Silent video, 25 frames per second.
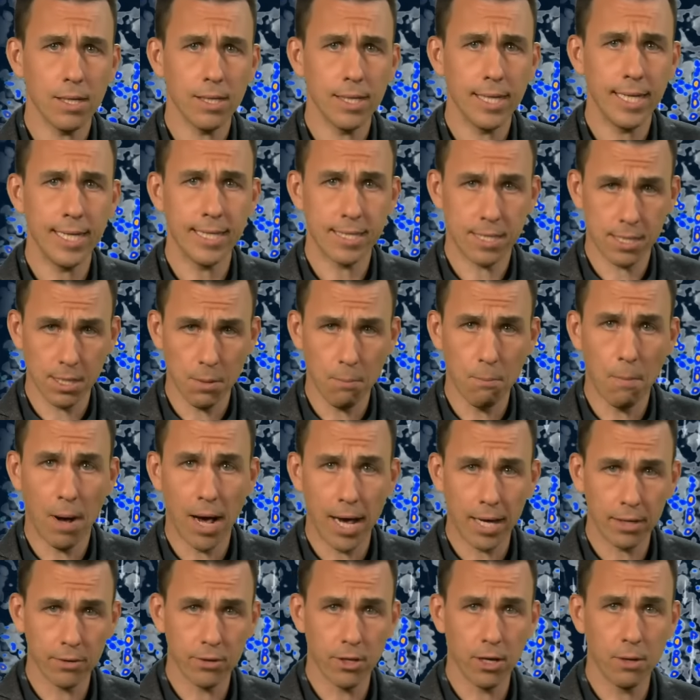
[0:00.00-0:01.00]
It's
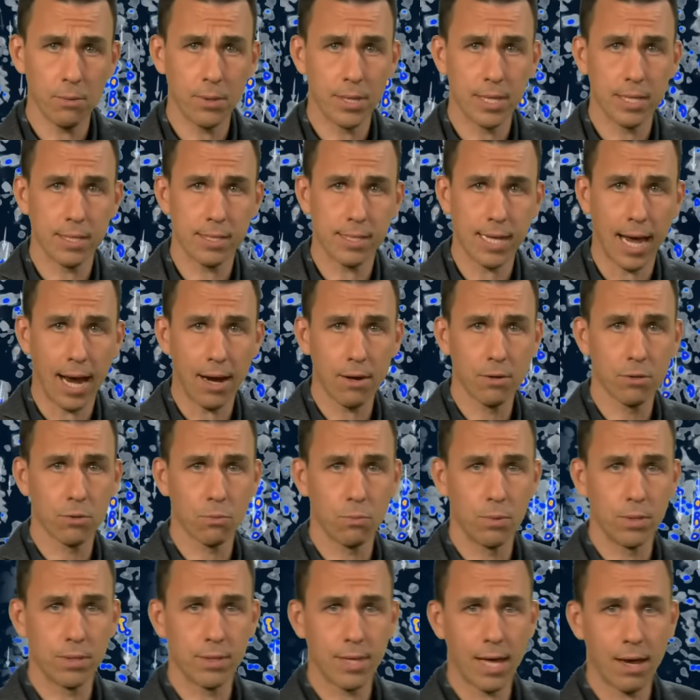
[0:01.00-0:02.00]
mild though in the south
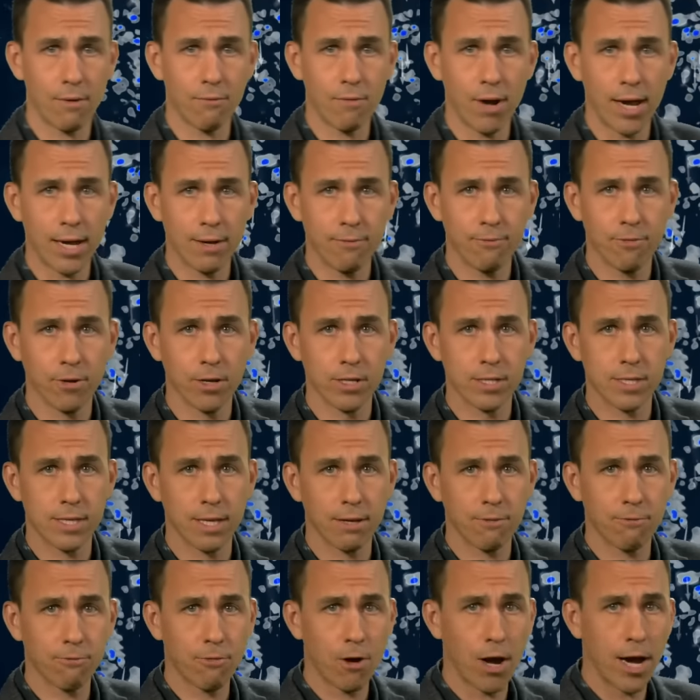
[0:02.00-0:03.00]
with that rain first
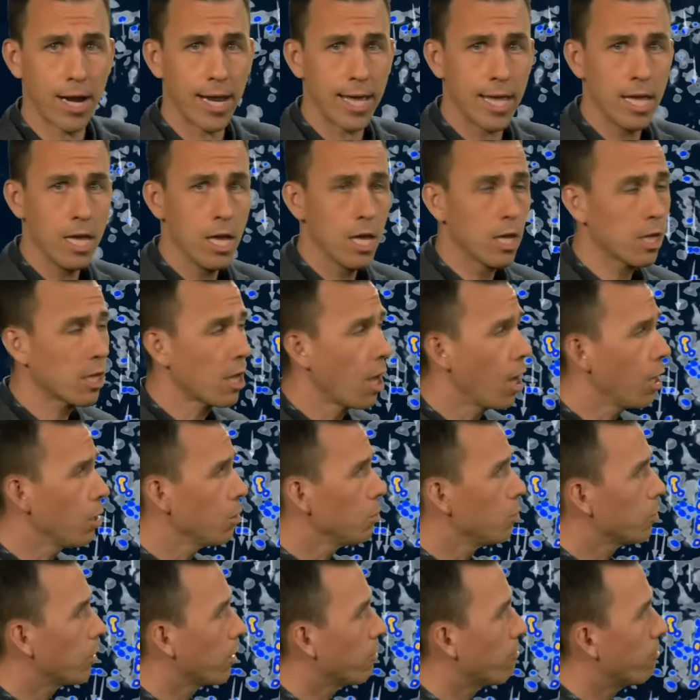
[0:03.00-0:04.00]
thing Friday,
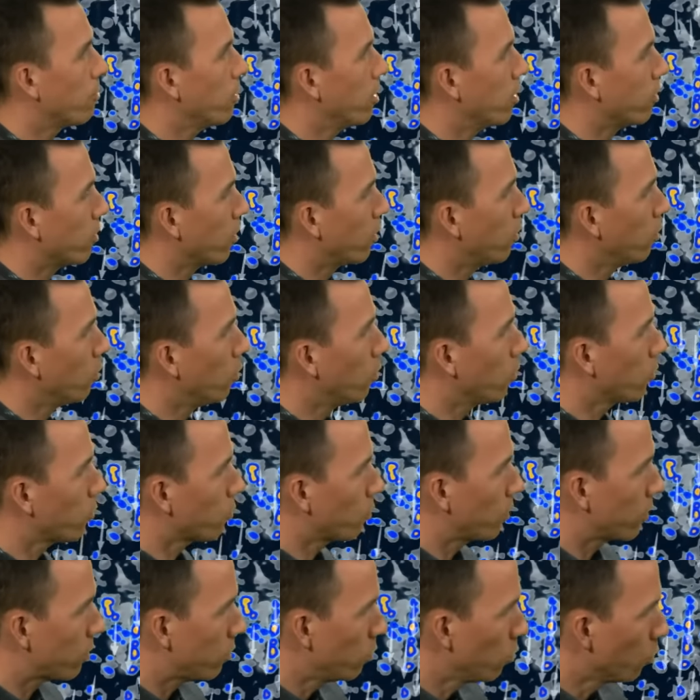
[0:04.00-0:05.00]
colder further north
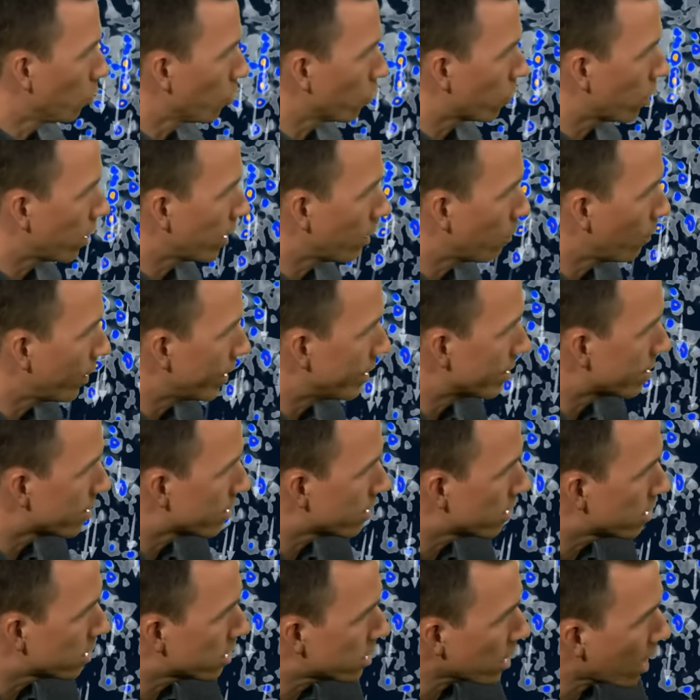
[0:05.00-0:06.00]
with northerly winds
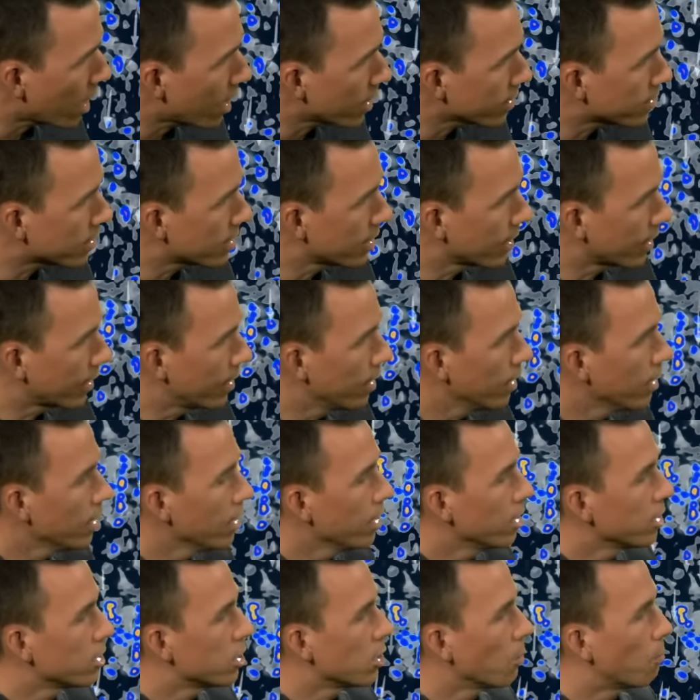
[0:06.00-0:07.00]
starting
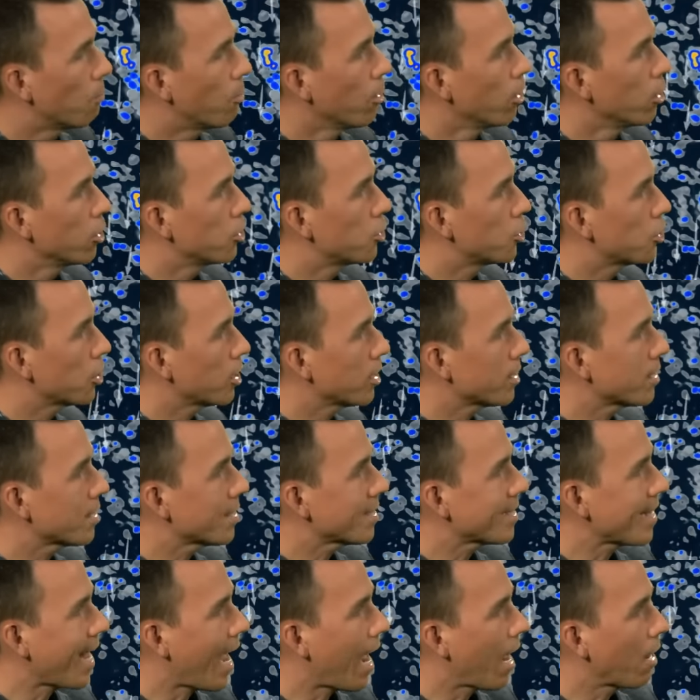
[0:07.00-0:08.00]
to push
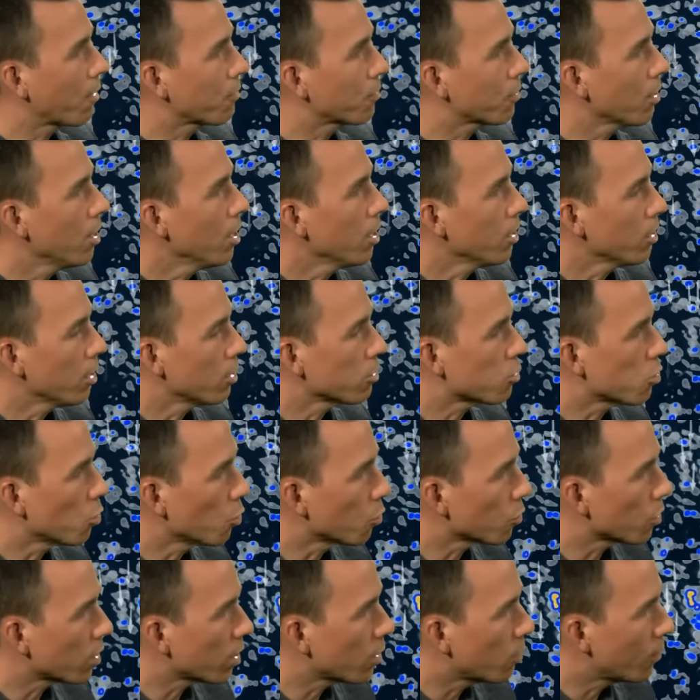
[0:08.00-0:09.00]
south. Those
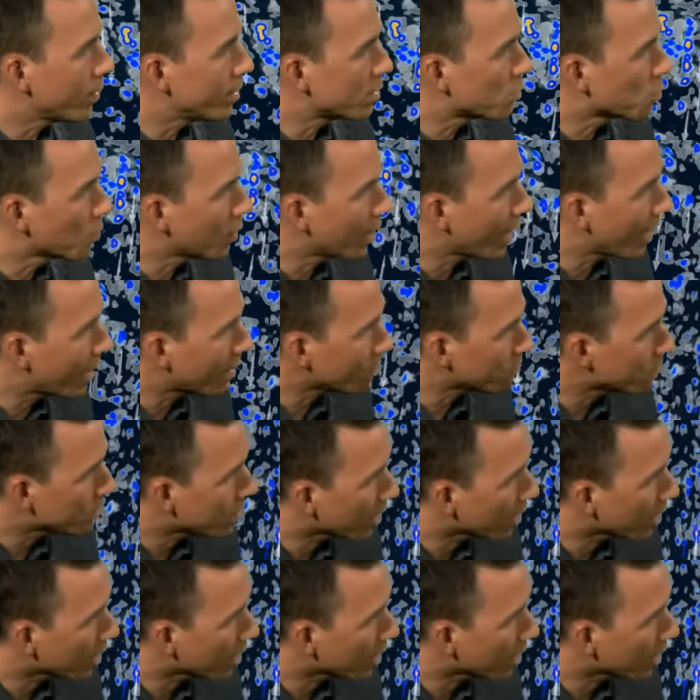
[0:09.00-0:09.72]
northerly winds will help